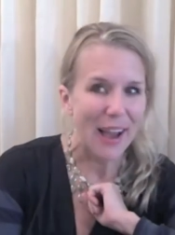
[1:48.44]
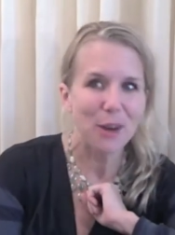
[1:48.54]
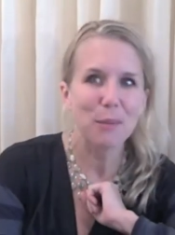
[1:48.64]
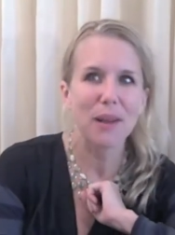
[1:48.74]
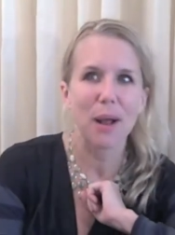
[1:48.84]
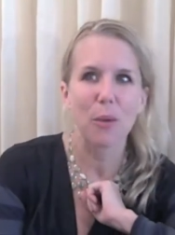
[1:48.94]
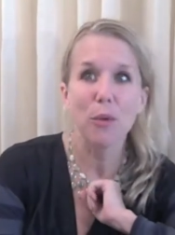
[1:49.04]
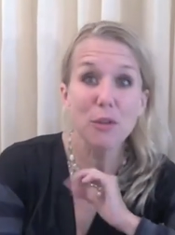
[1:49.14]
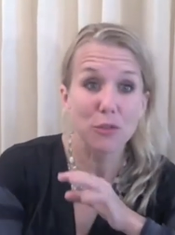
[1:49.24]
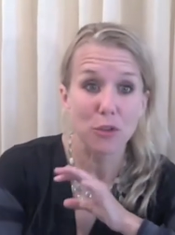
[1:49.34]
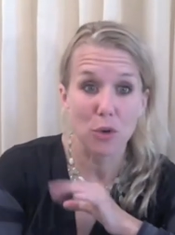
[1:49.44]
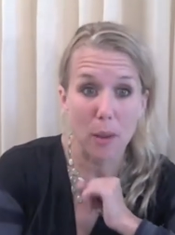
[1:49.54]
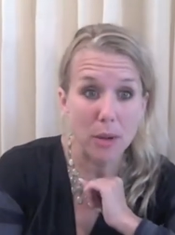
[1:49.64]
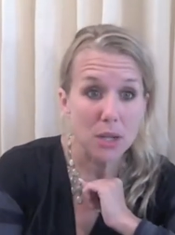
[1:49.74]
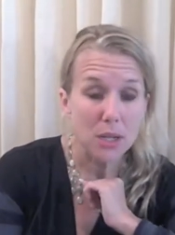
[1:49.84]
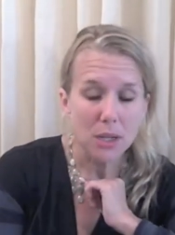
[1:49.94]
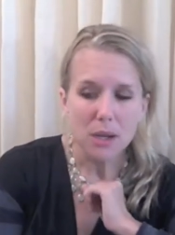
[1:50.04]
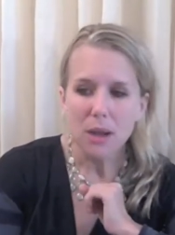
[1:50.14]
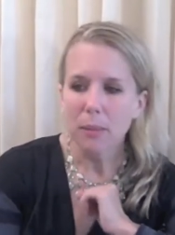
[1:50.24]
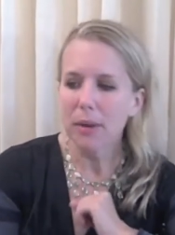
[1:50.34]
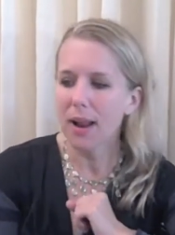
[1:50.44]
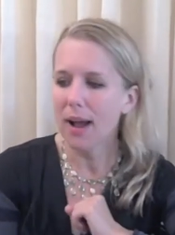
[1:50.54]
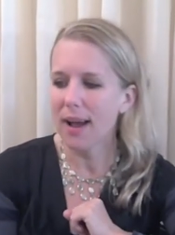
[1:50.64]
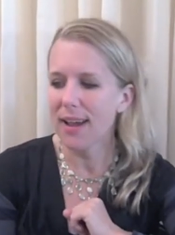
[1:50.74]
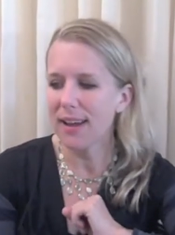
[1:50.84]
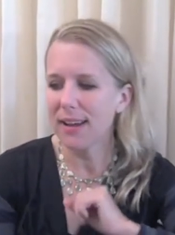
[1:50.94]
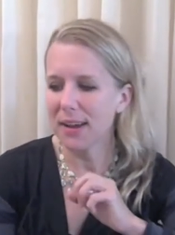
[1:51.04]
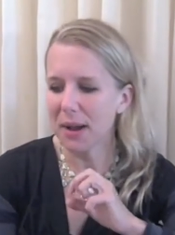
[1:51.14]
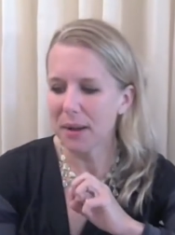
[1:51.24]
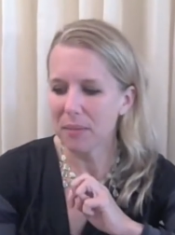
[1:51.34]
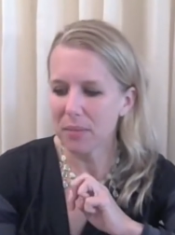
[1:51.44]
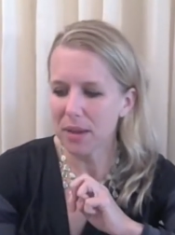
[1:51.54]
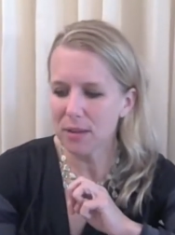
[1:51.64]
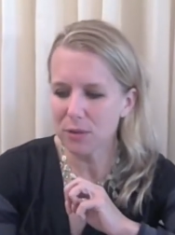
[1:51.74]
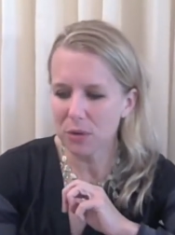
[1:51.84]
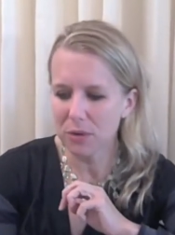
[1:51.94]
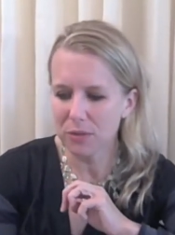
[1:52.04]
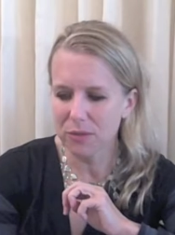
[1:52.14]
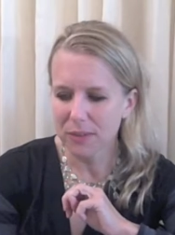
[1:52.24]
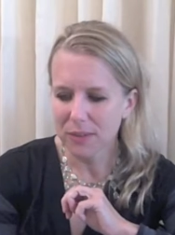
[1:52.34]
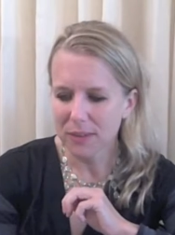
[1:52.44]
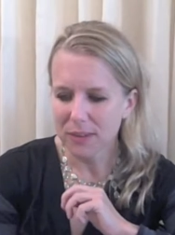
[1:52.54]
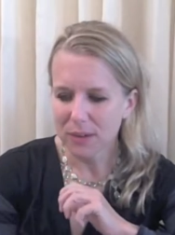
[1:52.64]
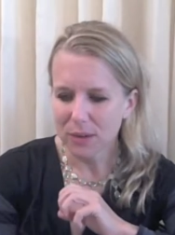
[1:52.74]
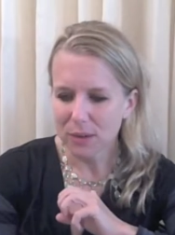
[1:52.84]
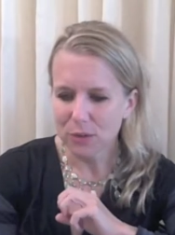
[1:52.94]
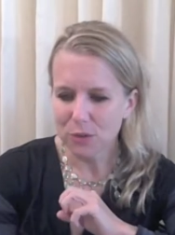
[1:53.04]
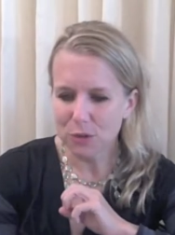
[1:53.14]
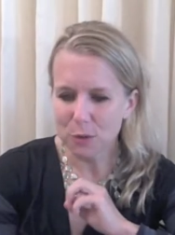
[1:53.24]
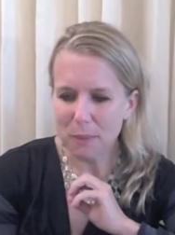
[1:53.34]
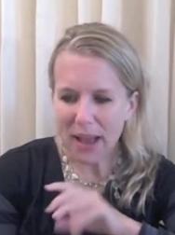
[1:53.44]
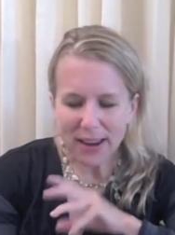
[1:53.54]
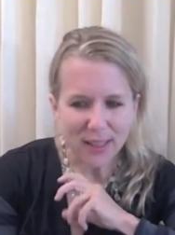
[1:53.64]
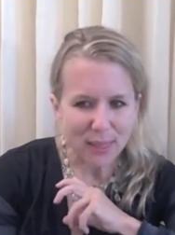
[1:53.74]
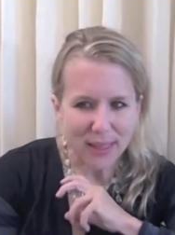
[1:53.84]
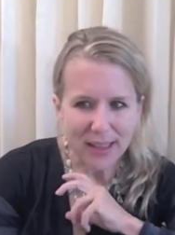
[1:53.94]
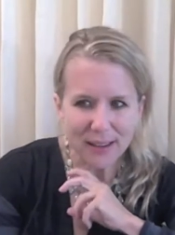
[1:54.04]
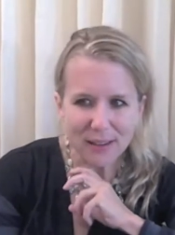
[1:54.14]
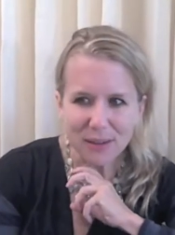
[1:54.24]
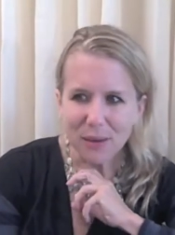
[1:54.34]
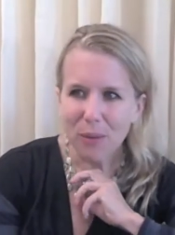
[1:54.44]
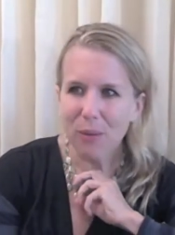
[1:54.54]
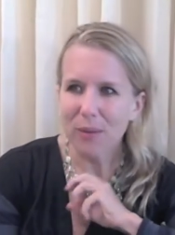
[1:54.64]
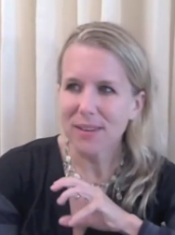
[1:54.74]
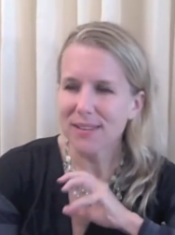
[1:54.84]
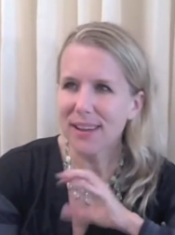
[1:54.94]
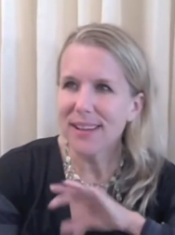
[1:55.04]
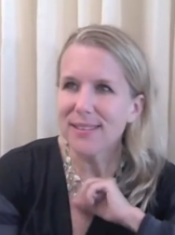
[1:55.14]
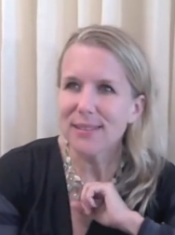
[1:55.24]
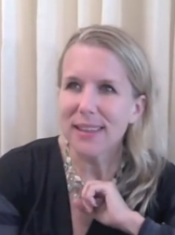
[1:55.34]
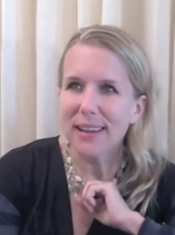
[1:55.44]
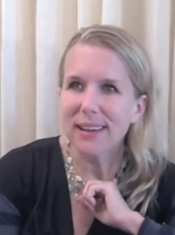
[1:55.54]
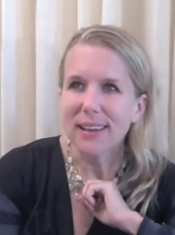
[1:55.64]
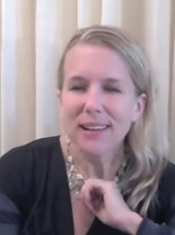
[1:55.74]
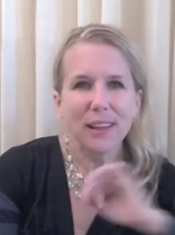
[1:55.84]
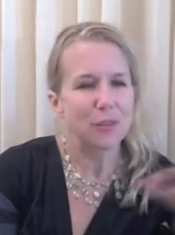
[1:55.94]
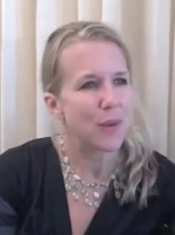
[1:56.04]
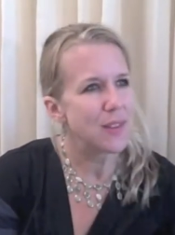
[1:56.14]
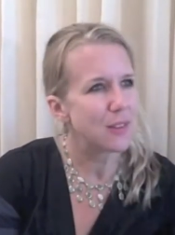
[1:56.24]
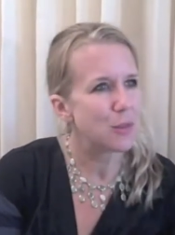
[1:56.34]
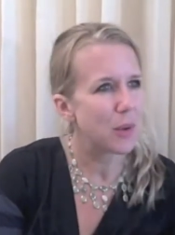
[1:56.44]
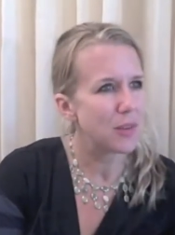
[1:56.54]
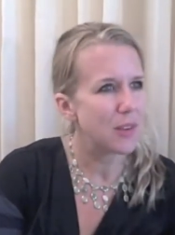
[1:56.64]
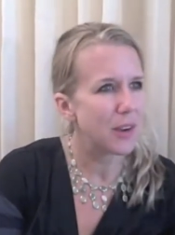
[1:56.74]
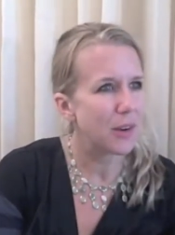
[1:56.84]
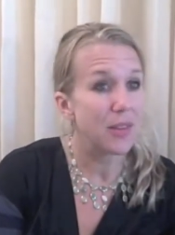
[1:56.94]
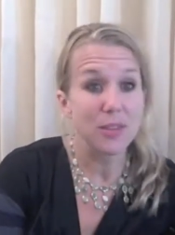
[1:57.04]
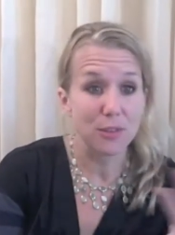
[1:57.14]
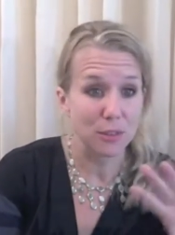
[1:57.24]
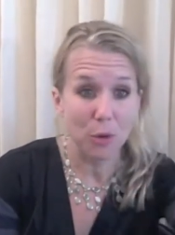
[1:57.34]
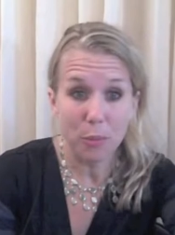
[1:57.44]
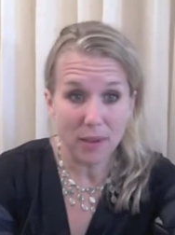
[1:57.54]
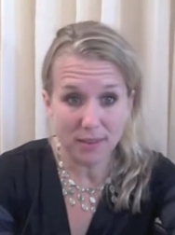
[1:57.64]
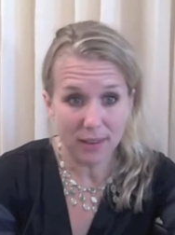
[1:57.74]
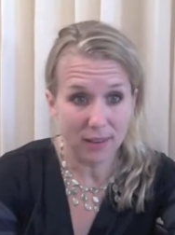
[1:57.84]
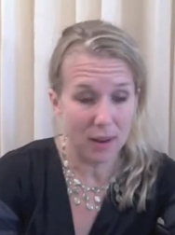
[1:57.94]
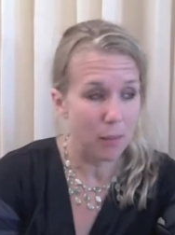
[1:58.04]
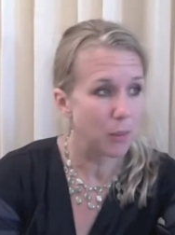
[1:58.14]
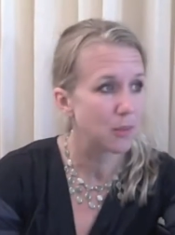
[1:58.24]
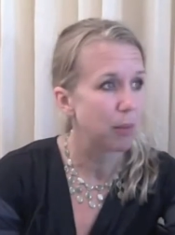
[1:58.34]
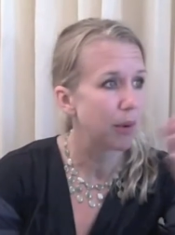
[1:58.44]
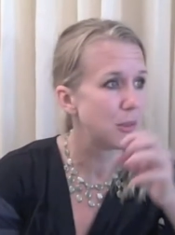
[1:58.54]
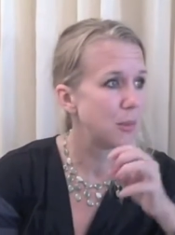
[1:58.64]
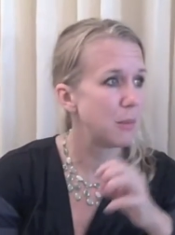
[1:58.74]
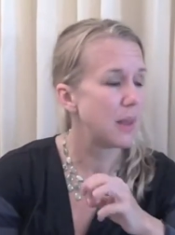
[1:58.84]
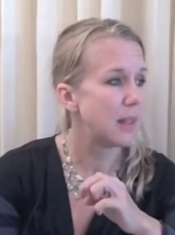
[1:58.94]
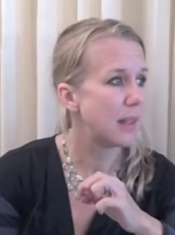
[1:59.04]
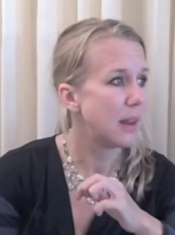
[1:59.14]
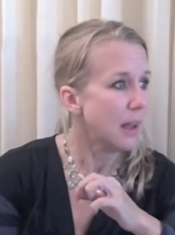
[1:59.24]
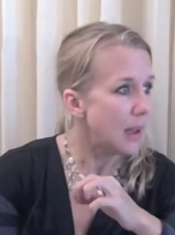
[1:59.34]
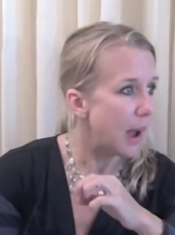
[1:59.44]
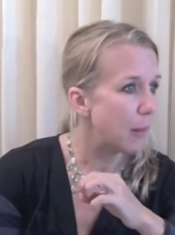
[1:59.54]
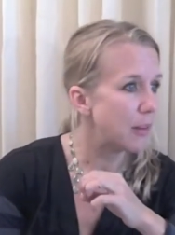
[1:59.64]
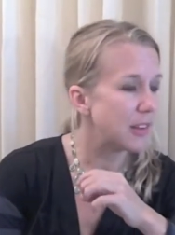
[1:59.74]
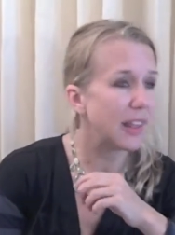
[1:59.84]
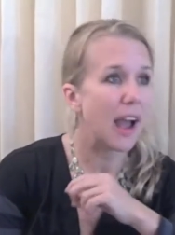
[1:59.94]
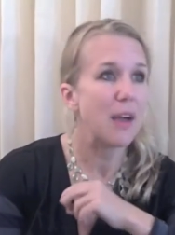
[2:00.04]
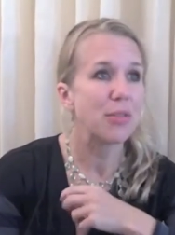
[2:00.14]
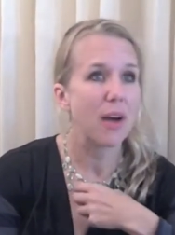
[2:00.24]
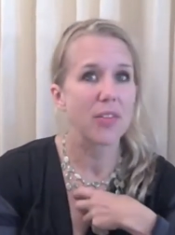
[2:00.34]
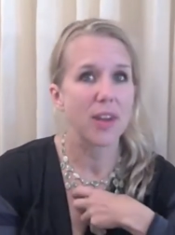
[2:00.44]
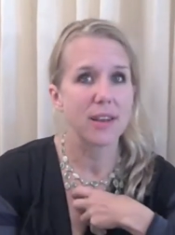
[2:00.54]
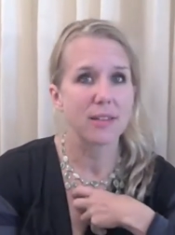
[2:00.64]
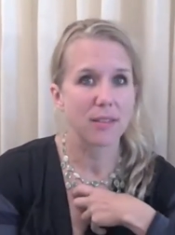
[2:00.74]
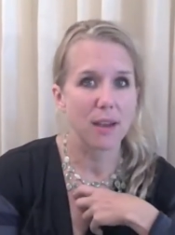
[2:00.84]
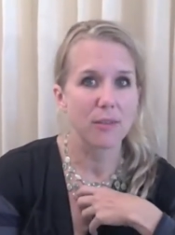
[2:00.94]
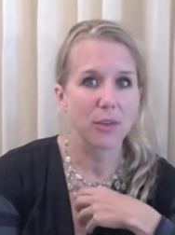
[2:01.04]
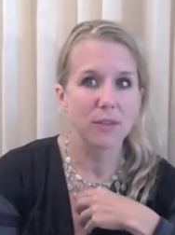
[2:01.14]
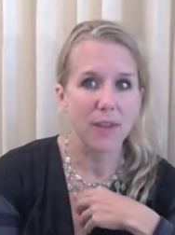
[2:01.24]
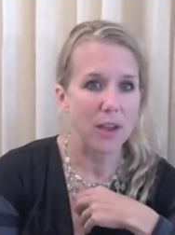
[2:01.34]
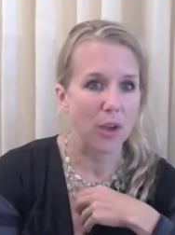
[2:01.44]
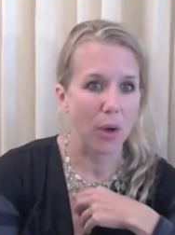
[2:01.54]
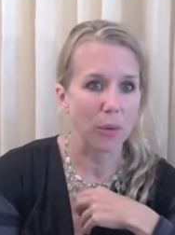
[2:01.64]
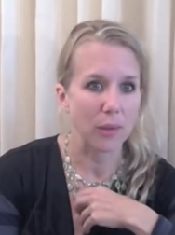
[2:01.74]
I don't mean I wish for trauma, but any sort of traumatic thing or intense thing. Like for instance, when I was younger, and this is so basic and I'm almost embarrassed to admit it, that how much, like I thought that I discovered Van Gogh.